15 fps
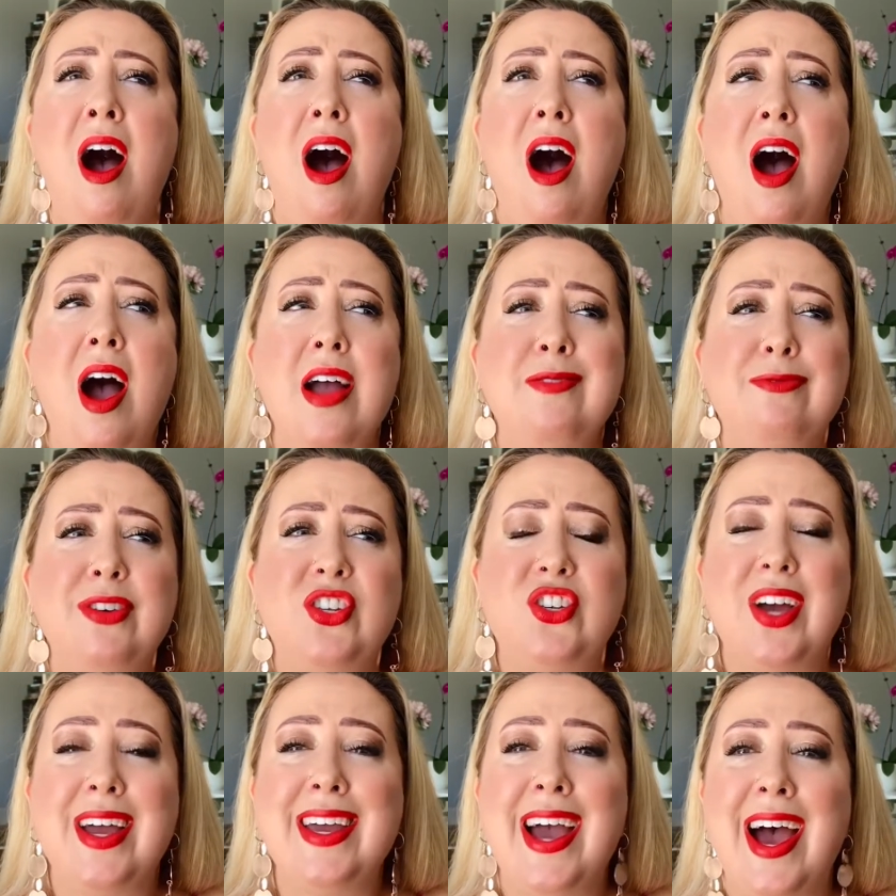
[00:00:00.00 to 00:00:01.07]
I wish
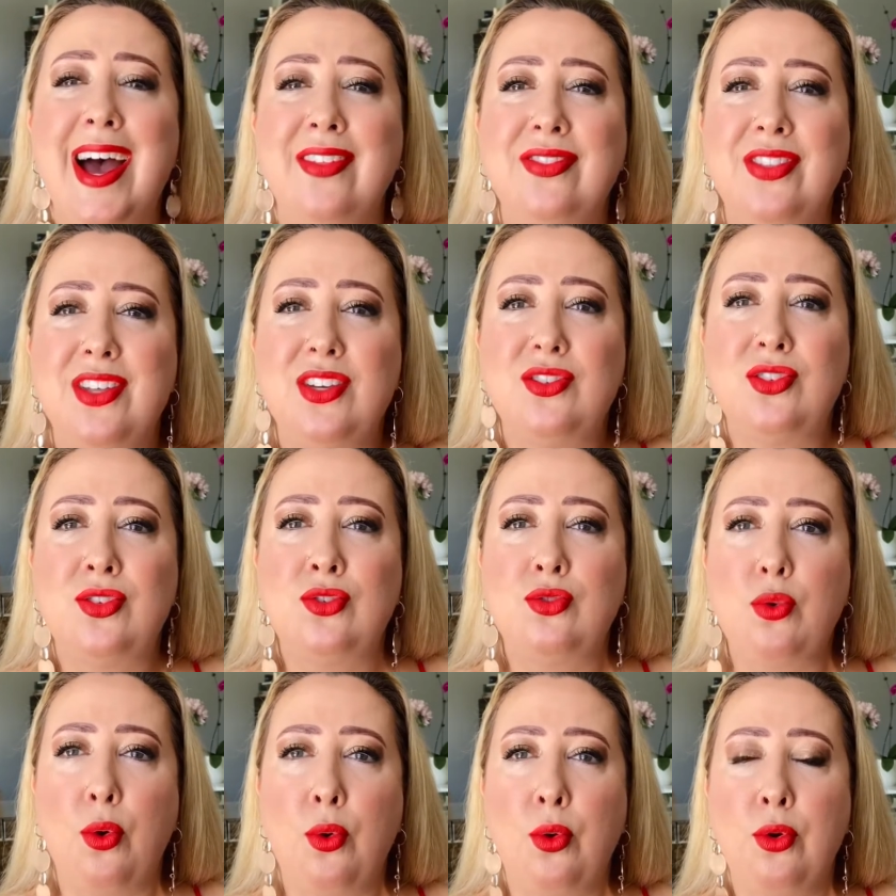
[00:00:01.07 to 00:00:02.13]
I had this
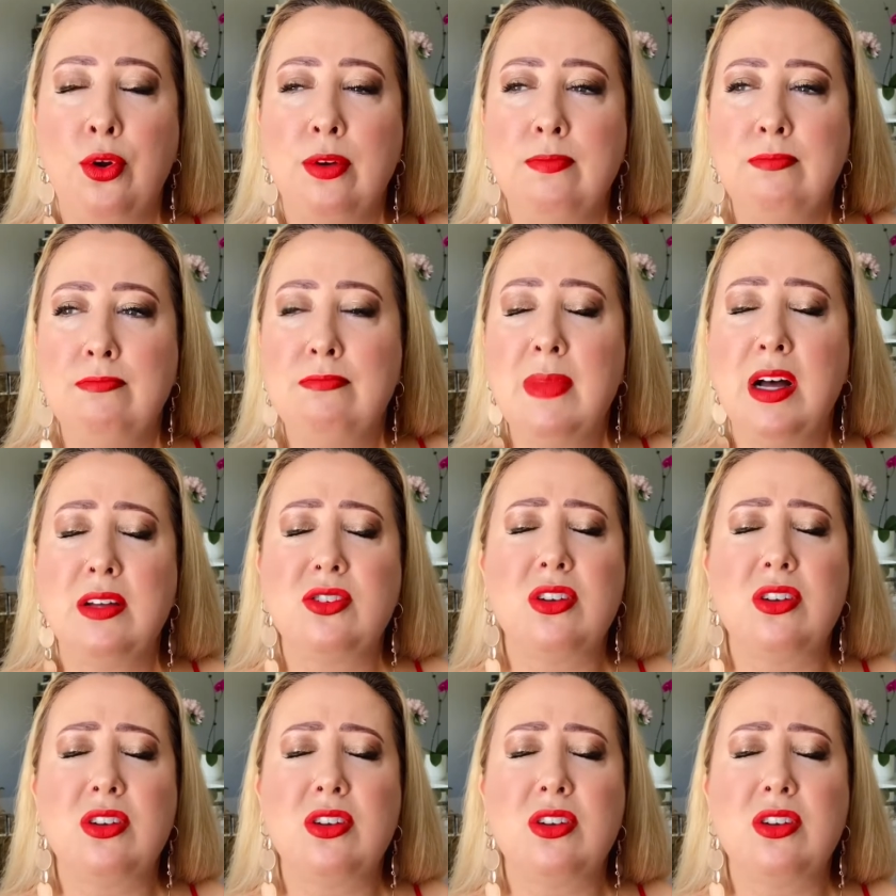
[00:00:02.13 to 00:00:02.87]
so much.